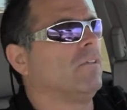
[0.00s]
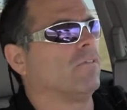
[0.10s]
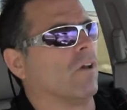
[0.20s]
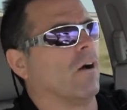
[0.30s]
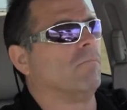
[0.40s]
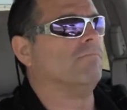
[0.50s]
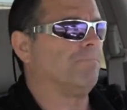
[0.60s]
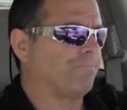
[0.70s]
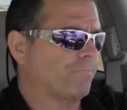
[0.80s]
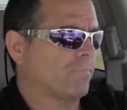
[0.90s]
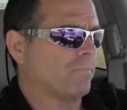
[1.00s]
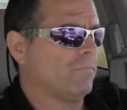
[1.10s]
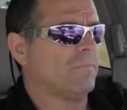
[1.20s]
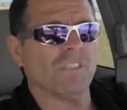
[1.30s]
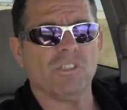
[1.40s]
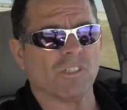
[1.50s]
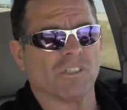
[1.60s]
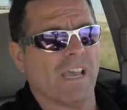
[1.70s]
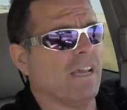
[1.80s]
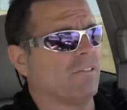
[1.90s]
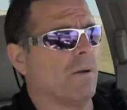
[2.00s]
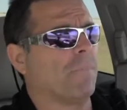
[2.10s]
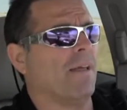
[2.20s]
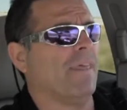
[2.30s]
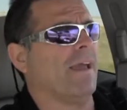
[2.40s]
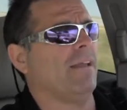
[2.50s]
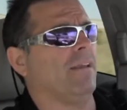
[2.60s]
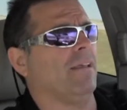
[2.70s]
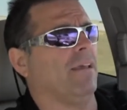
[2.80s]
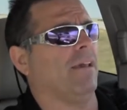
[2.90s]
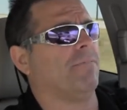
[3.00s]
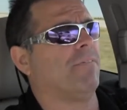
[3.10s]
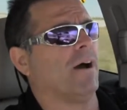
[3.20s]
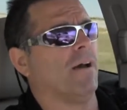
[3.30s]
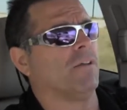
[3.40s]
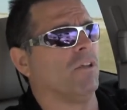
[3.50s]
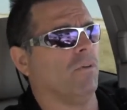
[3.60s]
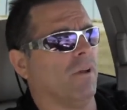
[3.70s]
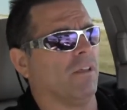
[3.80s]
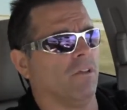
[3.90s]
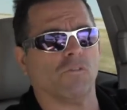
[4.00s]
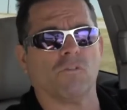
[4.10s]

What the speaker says: So just a heads up on that. If you